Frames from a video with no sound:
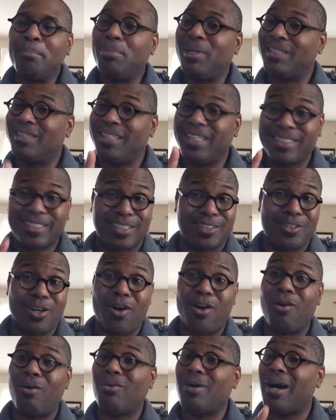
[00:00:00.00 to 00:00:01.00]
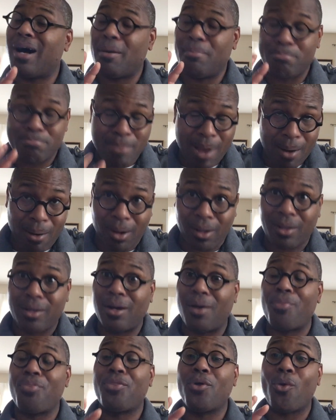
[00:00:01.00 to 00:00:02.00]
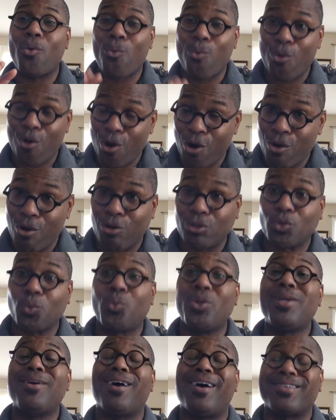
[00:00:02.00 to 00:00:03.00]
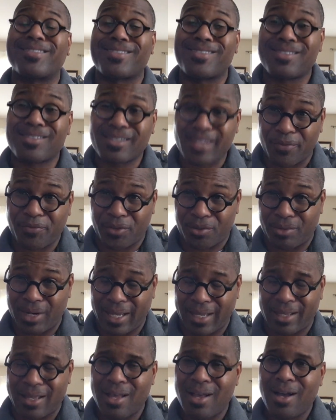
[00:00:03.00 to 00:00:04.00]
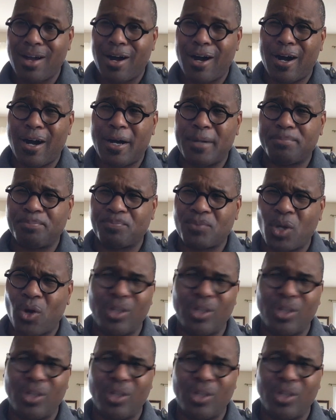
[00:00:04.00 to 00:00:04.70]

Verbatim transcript: But listen, y'all, America, the world, we are suffering um,